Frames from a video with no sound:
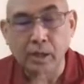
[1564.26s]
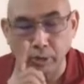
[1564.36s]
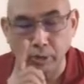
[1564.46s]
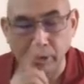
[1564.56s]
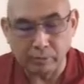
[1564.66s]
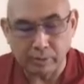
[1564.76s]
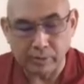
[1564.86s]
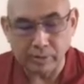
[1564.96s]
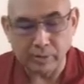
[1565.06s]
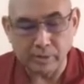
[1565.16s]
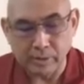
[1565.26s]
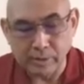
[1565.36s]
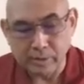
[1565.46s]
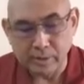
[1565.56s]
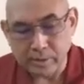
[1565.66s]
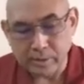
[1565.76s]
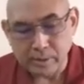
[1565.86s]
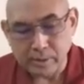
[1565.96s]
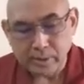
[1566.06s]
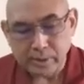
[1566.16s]
However,
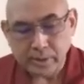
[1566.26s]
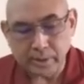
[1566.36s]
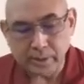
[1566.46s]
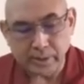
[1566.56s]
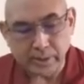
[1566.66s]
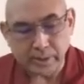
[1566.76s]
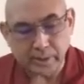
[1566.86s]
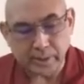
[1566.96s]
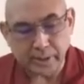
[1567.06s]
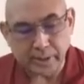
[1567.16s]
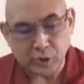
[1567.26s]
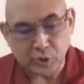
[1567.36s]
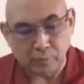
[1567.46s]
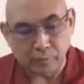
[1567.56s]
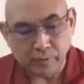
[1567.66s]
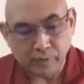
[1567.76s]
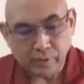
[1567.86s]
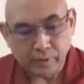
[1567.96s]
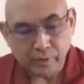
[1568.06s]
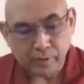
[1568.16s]
here in the case of
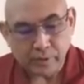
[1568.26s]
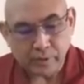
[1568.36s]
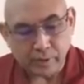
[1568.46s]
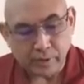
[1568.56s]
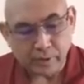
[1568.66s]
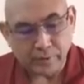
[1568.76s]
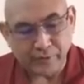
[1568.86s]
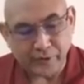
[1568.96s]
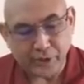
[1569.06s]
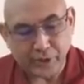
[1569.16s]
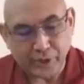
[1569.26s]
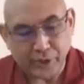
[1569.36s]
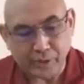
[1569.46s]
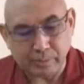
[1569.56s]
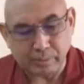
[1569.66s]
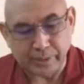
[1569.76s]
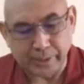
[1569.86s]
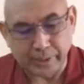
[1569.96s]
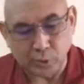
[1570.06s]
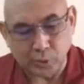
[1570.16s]
reification by
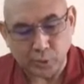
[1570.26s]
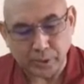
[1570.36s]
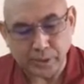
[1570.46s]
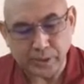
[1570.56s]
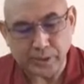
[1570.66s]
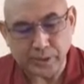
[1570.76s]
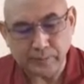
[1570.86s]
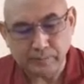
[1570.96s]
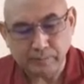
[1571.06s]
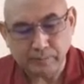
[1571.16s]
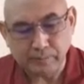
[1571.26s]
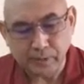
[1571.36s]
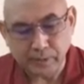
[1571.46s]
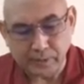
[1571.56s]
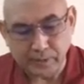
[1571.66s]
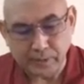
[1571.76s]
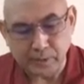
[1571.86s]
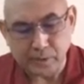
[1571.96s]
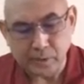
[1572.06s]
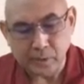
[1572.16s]
ignorance,
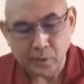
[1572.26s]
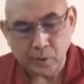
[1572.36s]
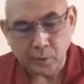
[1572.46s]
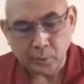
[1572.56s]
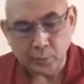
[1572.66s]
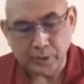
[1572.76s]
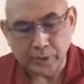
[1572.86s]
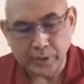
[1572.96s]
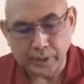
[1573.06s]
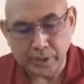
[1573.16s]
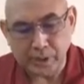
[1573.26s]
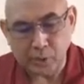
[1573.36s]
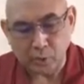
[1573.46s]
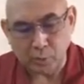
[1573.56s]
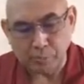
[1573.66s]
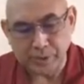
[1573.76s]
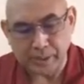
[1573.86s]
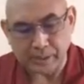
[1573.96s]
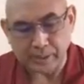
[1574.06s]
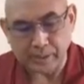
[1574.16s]
this is with regarding
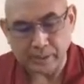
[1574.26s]
object,